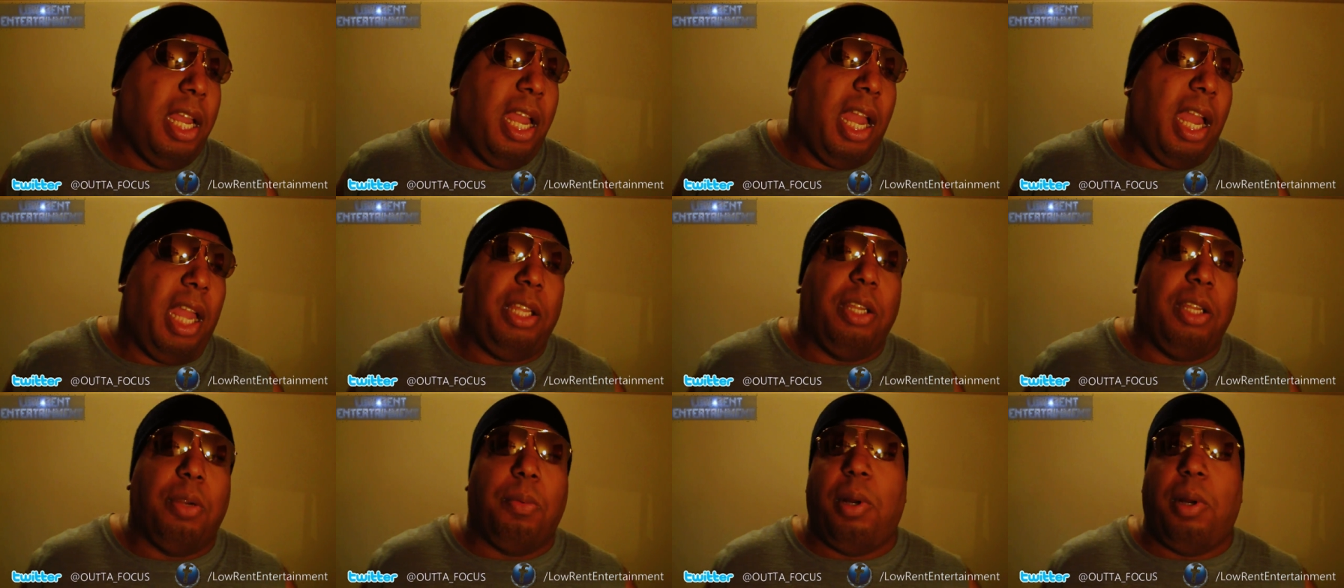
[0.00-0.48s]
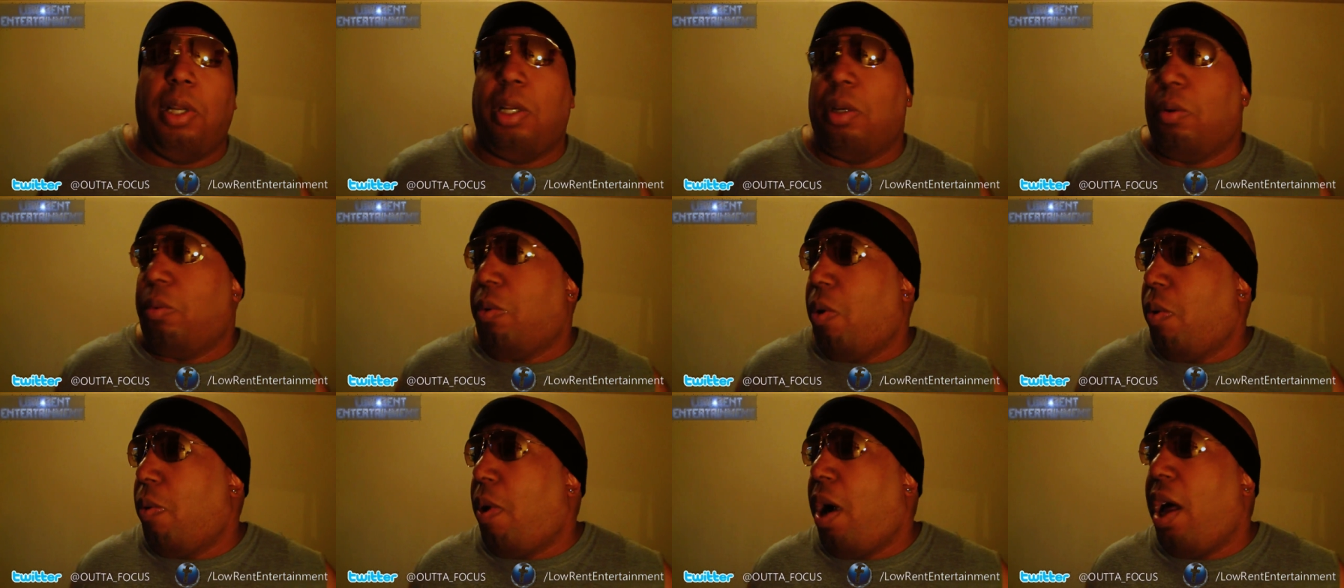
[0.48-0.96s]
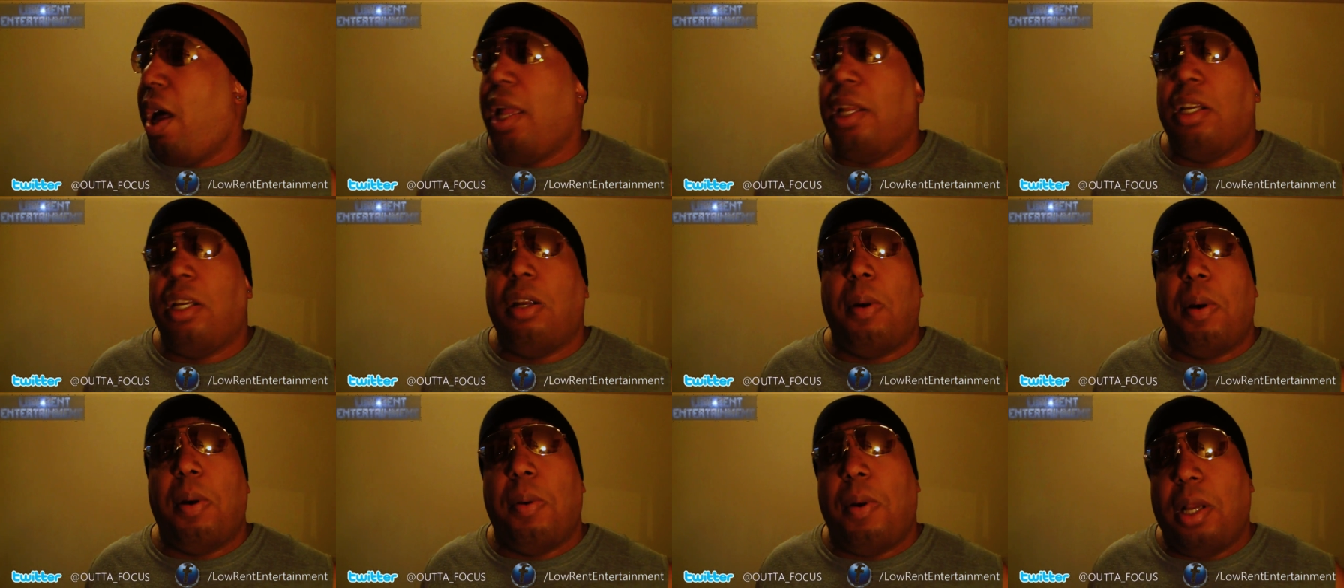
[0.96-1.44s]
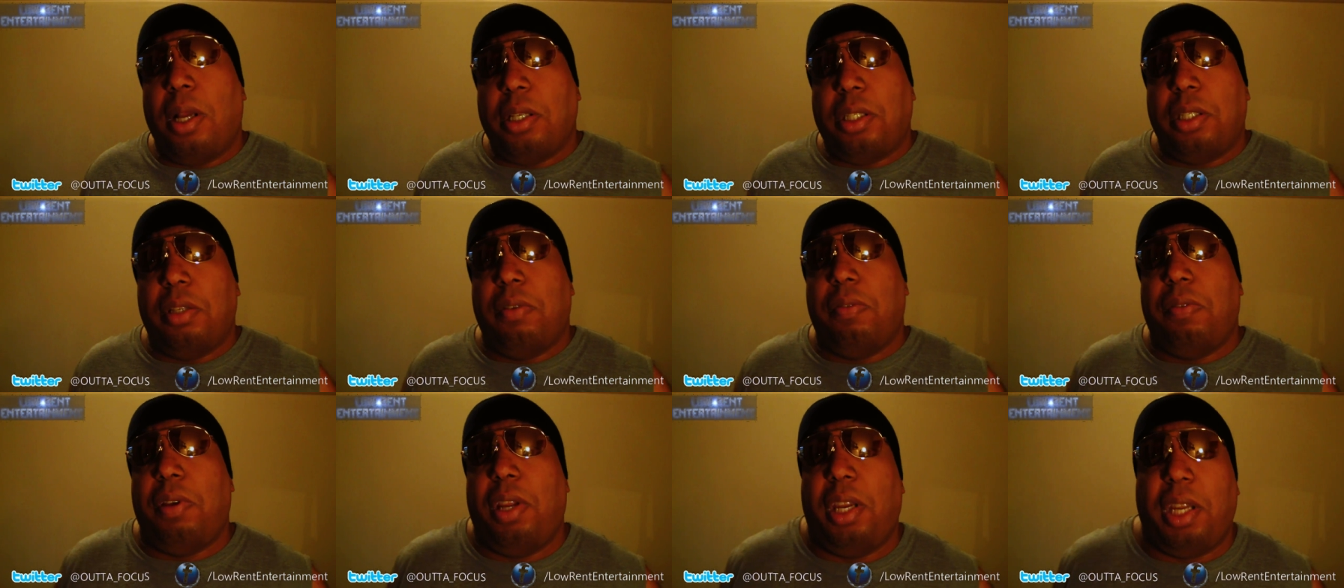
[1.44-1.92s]
and you're wondering, well, why ain't nobody
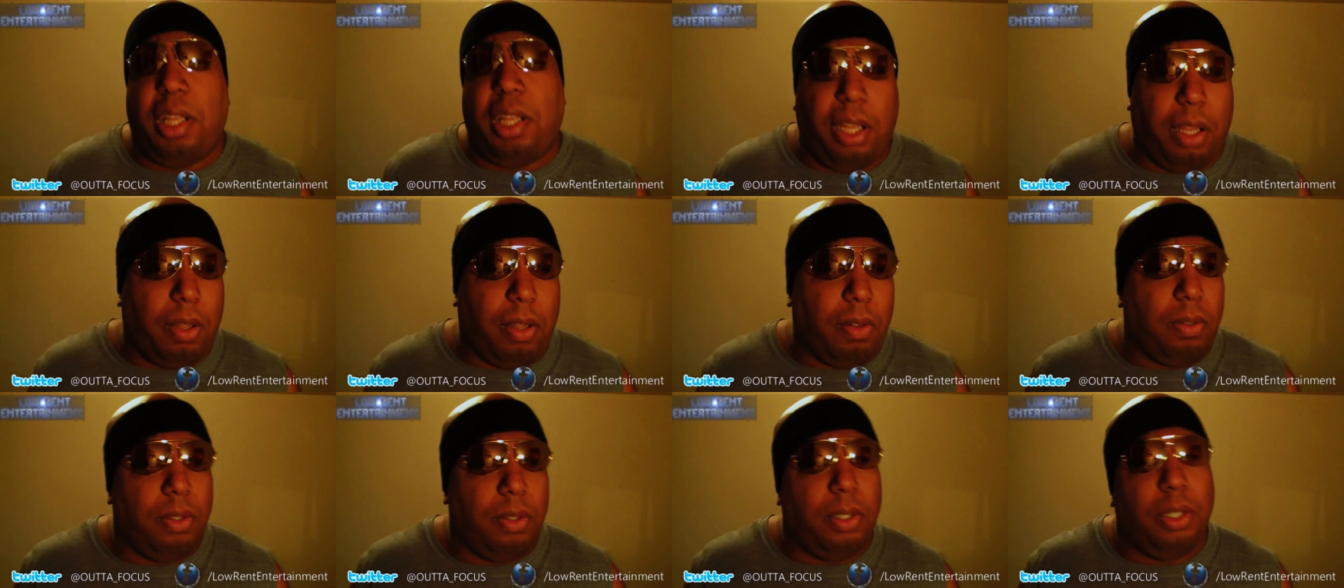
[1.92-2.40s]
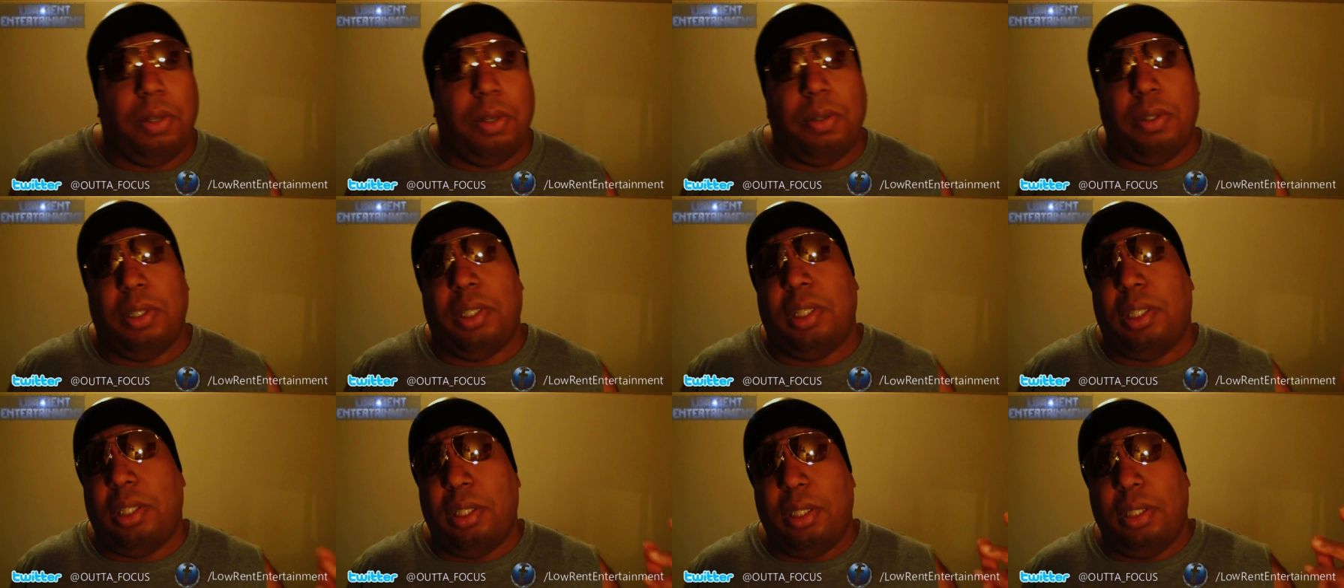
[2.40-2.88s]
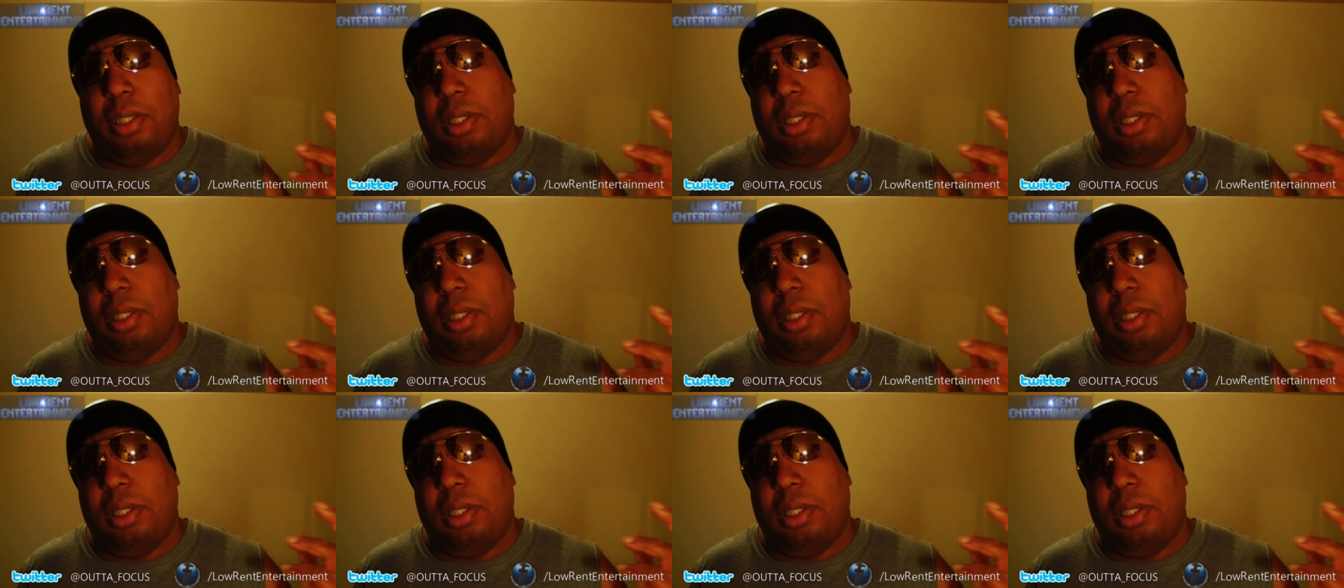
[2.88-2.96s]
watching the video? Dude,